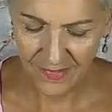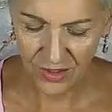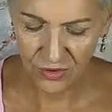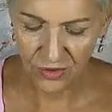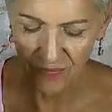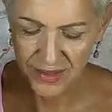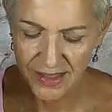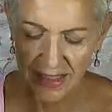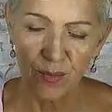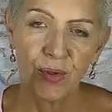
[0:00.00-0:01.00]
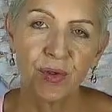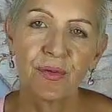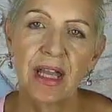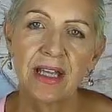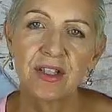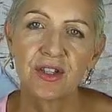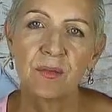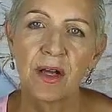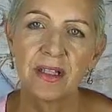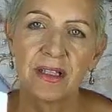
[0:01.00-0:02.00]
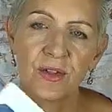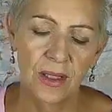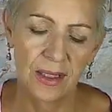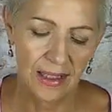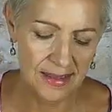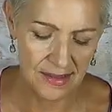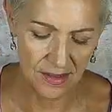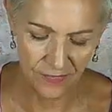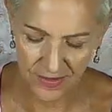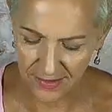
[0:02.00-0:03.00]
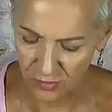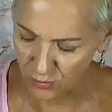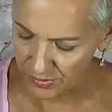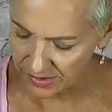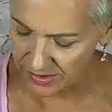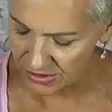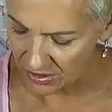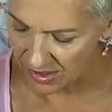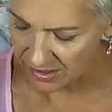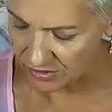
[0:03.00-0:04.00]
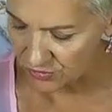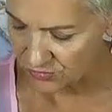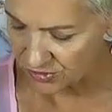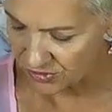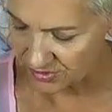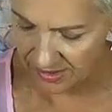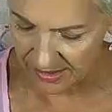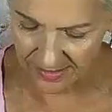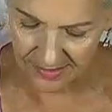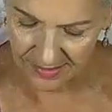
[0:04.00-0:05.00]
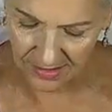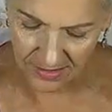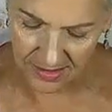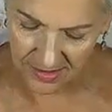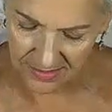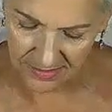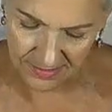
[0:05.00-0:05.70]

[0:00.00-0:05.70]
Your Coventina purification. You might need to do a cleanse of the physical body, diet, nutrition, exercise.